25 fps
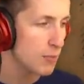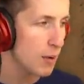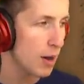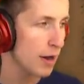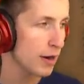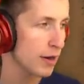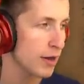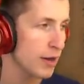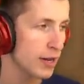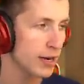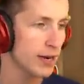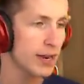
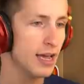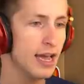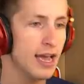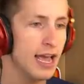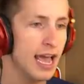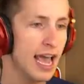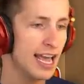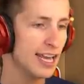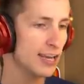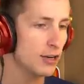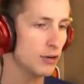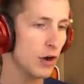mod on?
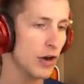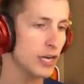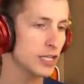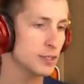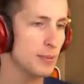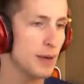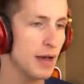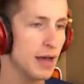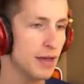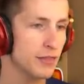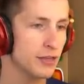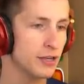And
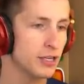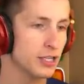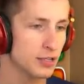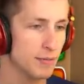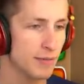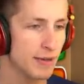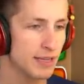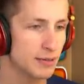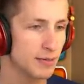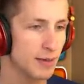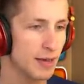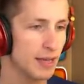Crosspath just
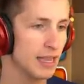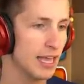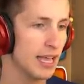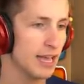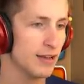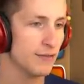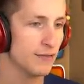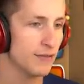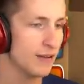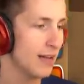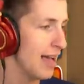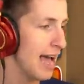makes my
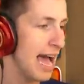life.